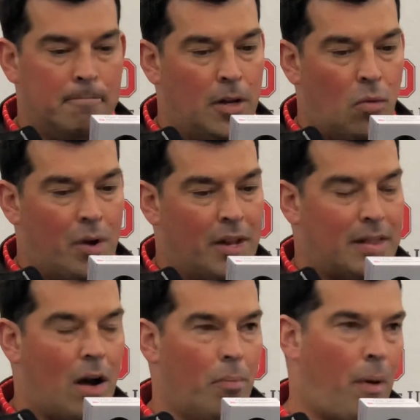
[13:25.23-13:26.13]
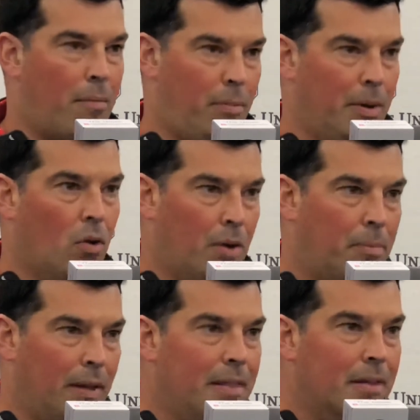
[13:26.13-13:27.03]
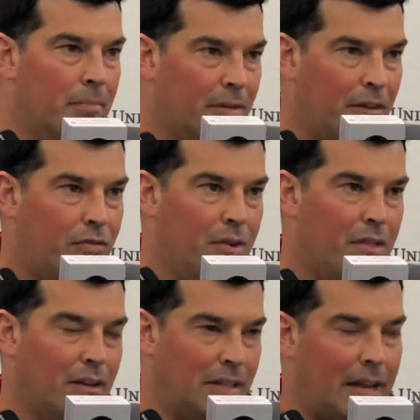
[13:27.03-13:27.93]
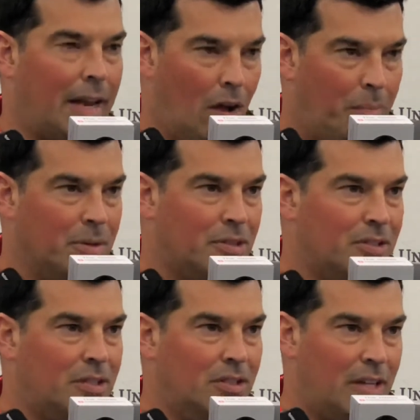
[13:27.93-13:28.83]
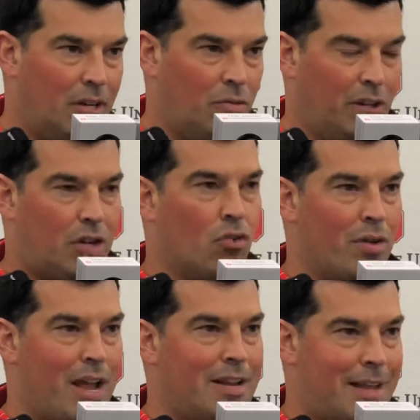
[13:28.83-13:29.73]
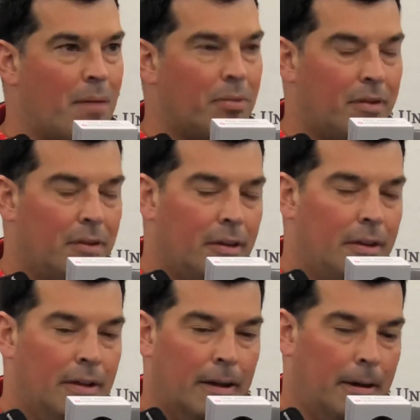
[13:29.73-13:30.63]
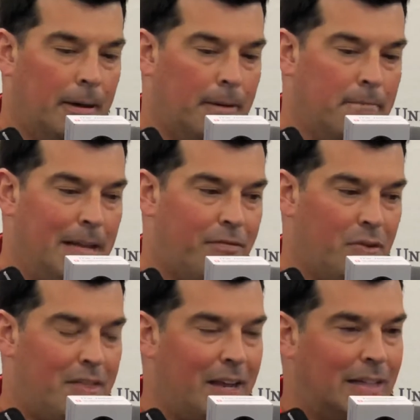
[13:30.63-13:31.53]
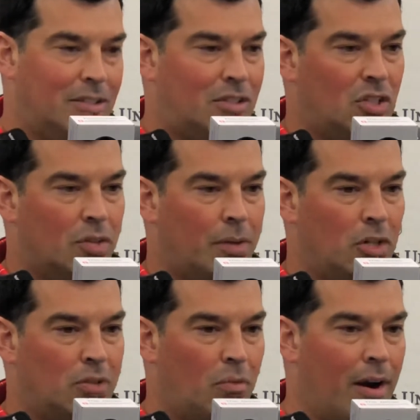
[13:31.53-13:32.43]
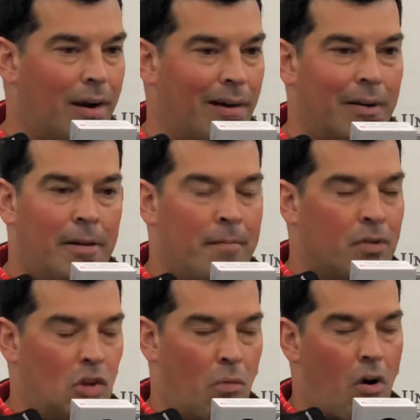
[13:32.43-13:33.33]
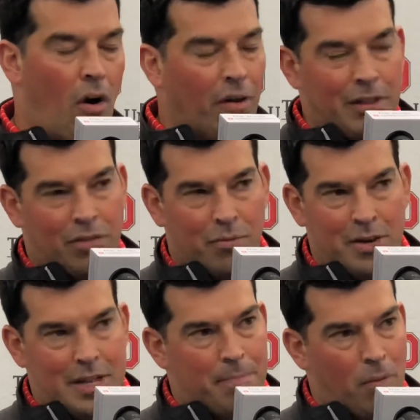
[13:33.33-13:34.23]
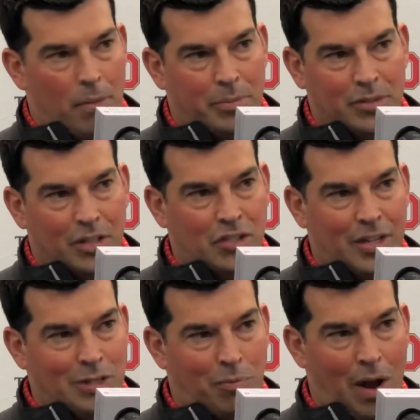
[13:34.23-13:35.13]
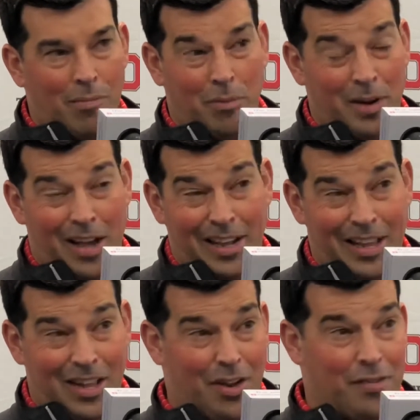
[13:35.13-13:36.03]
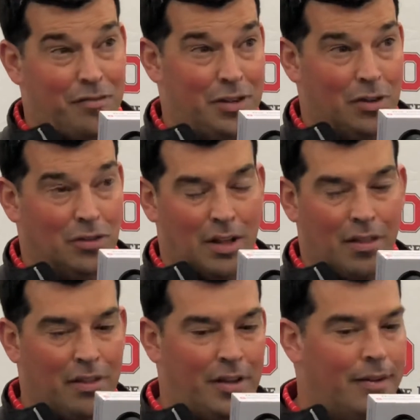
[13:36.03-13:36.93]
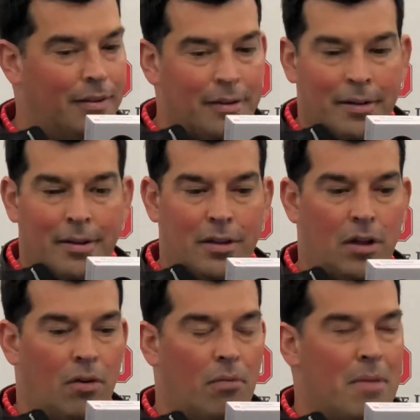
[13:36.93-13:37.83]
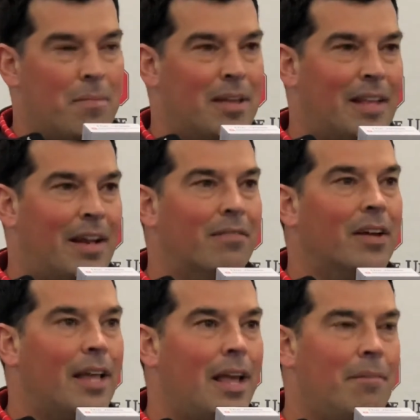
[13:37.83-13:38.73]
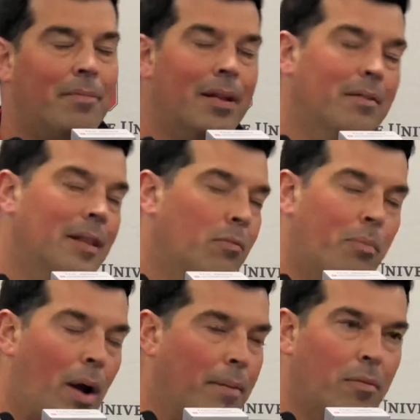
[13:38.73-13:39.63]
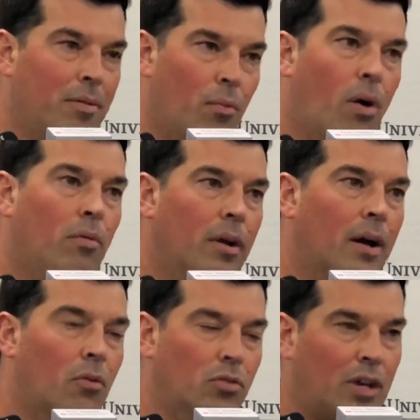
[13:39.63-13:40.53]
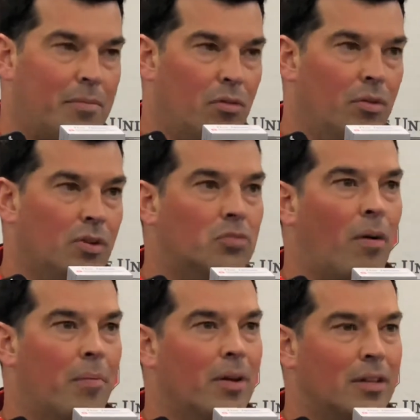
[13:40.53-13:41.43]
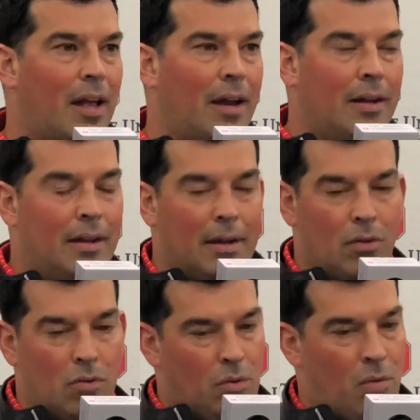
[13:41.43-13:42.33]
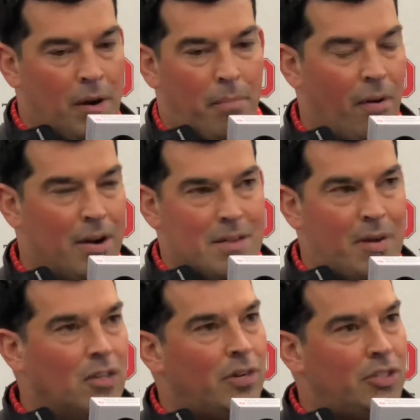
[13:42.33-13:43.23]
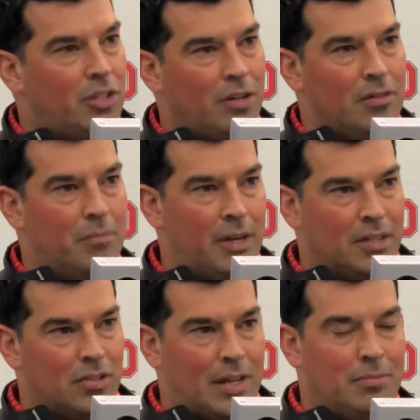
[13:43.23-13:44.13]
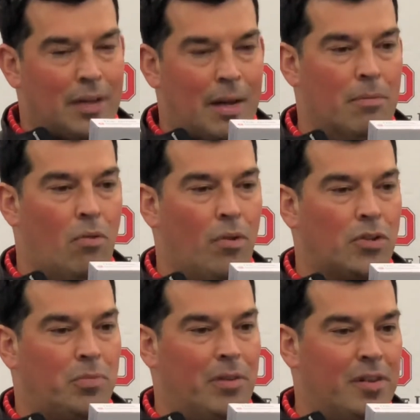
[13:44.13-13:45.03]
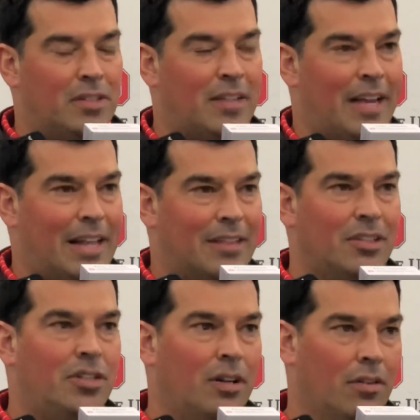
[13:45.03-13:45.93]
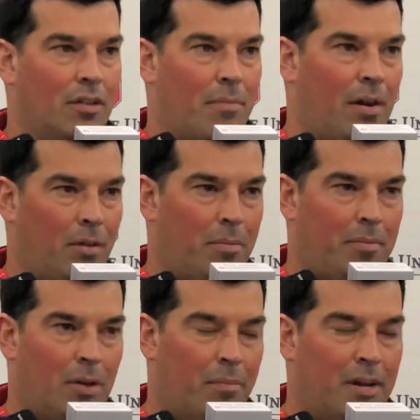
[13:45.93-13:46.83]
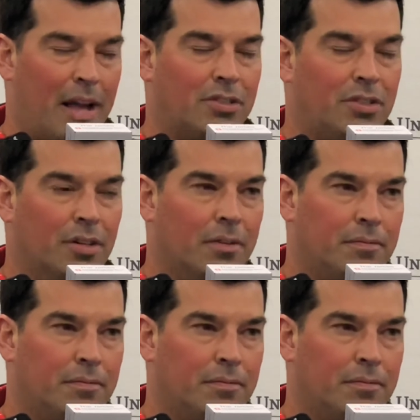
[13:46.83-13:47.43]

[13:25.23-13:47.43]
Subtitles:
you know, when in doubt, we're probably going to play them if we think that they can help us this season and really create depth. If we think it's a situation where, you know, we're already 3 deep at one position, he's probably not going to get on the field other than, you know, maybe at the end of a game, then we probably won't. We'll try to be really smart about that. We wouldn't want to burn anybody's red shirt, but at the same time, the more experience they get this year, the better they'll be next year.